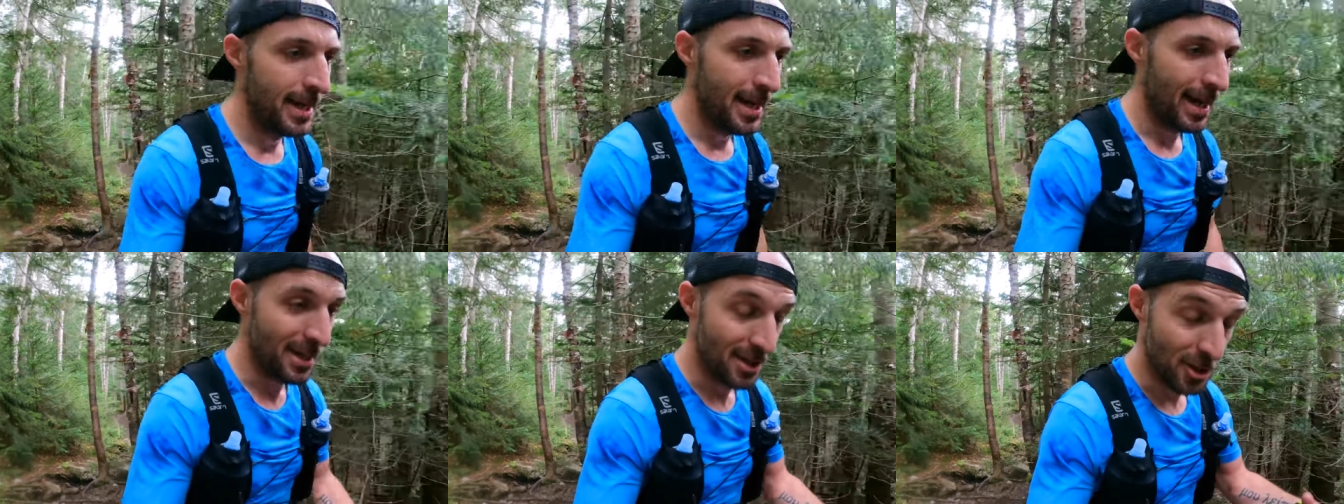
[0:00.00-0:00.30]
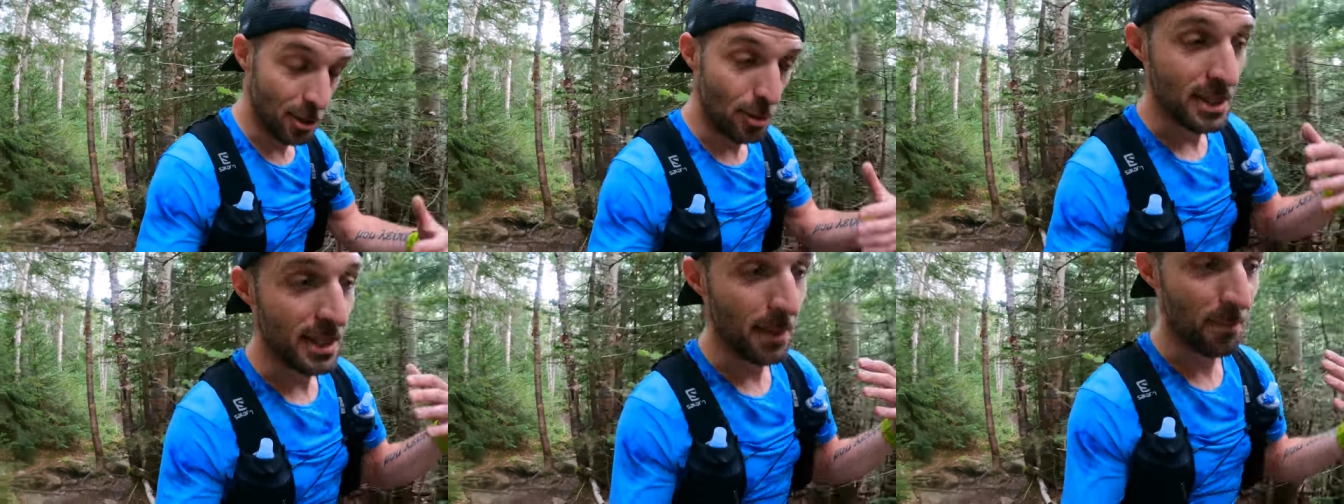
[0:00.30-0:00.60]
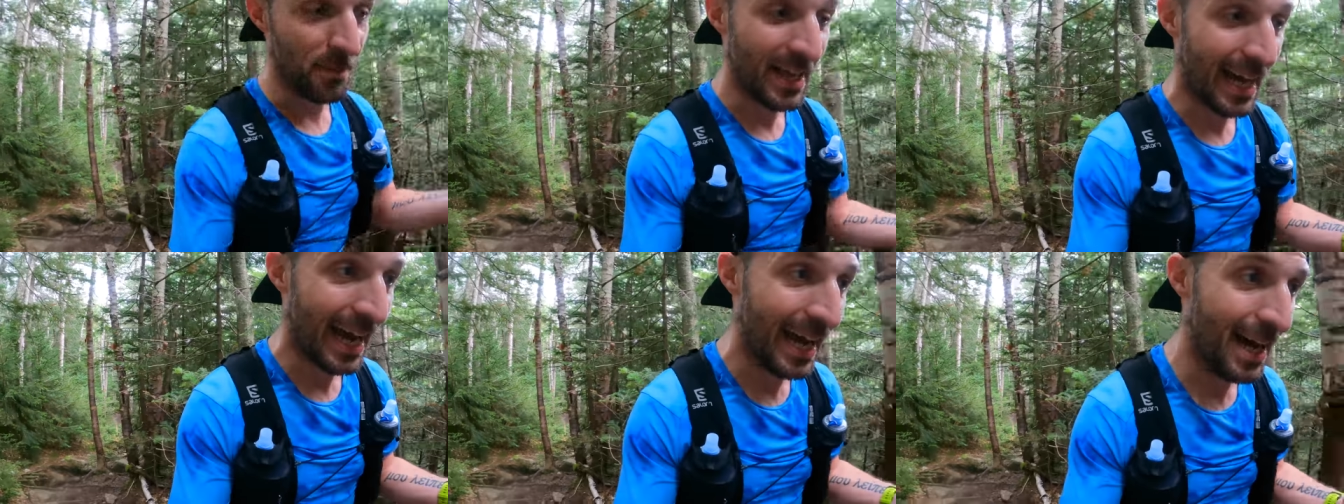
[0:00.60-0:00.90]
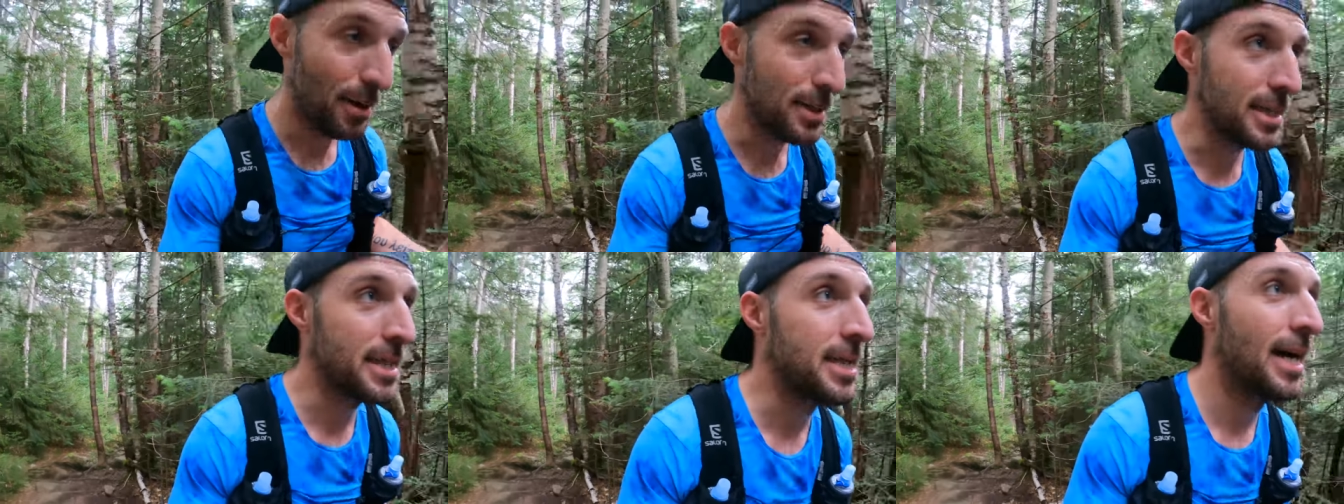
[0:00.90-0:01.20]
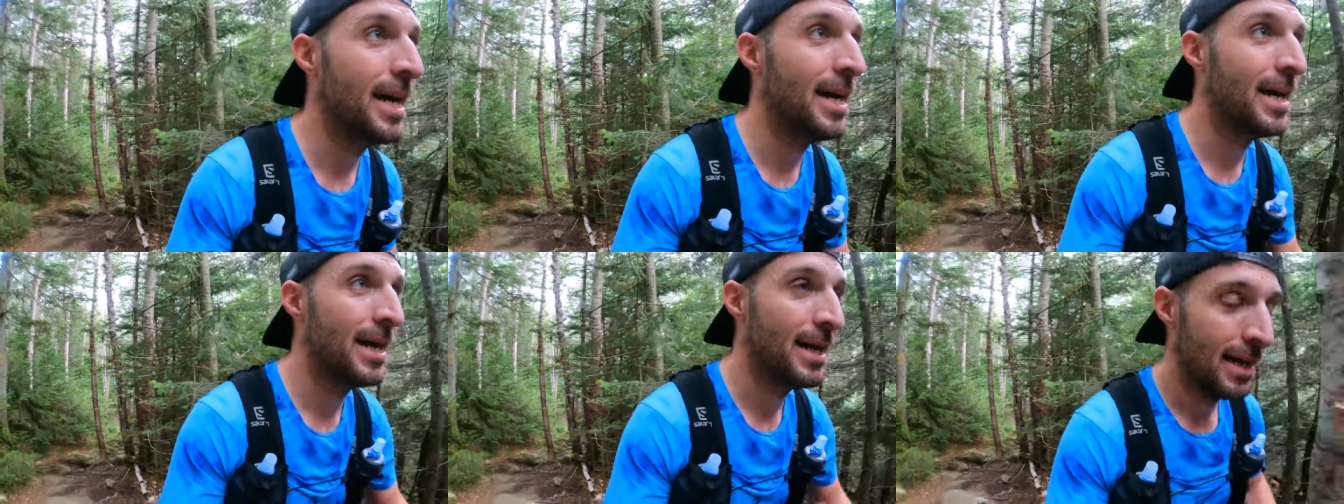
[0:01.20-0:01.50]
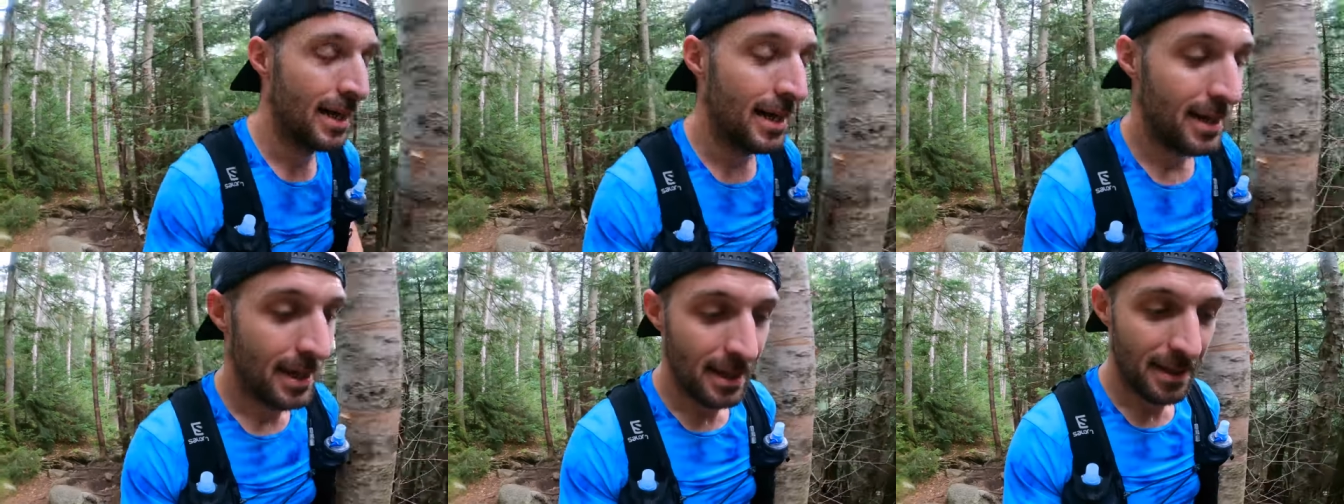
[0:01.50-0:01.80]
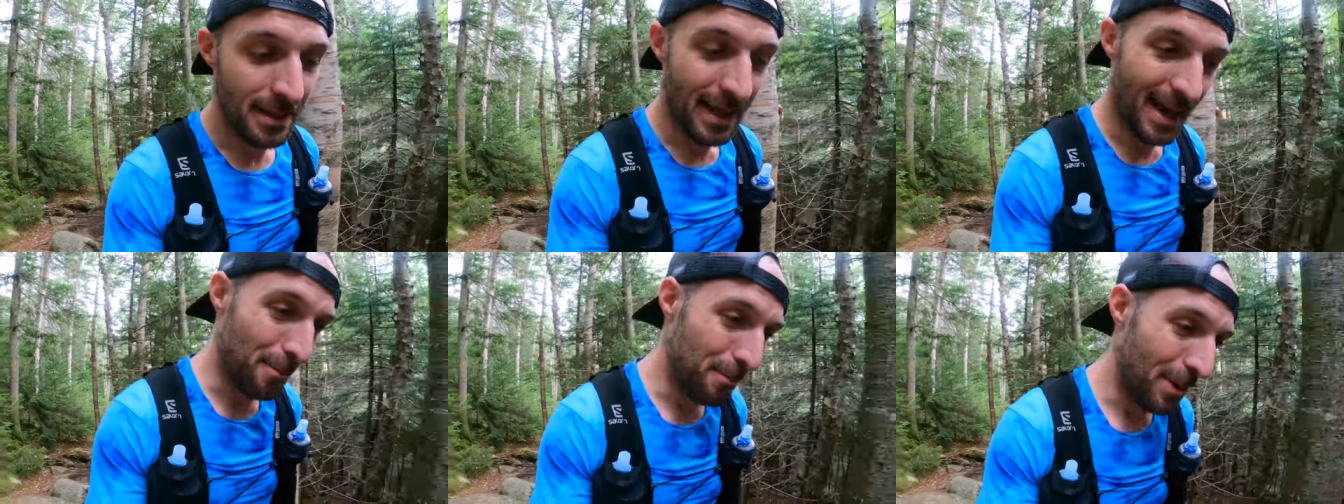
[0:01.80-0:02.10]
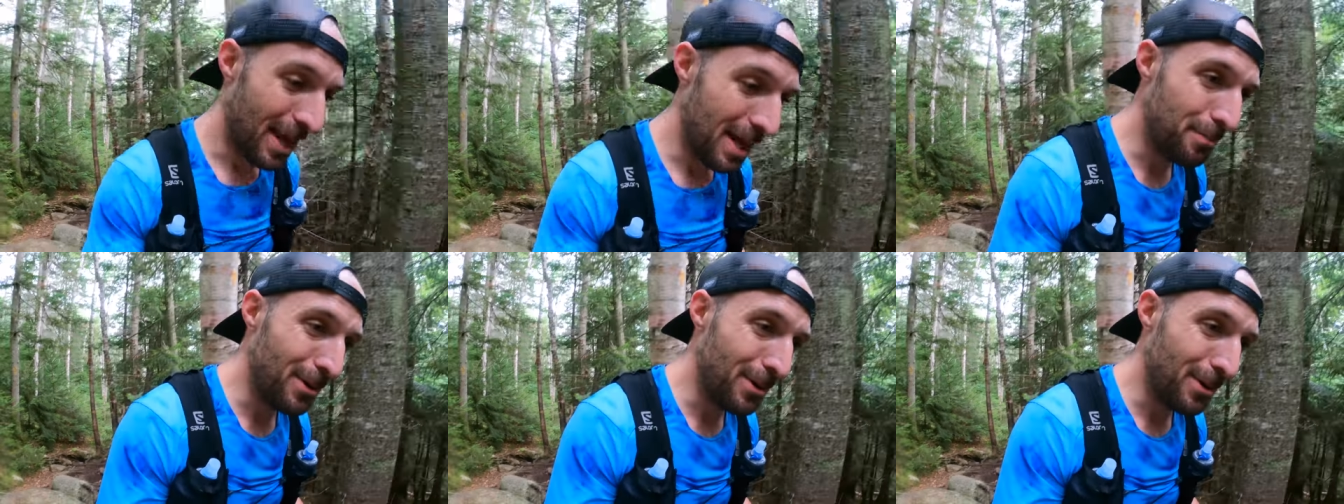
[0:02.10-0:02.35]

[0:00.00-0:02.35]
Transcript: and do something else that may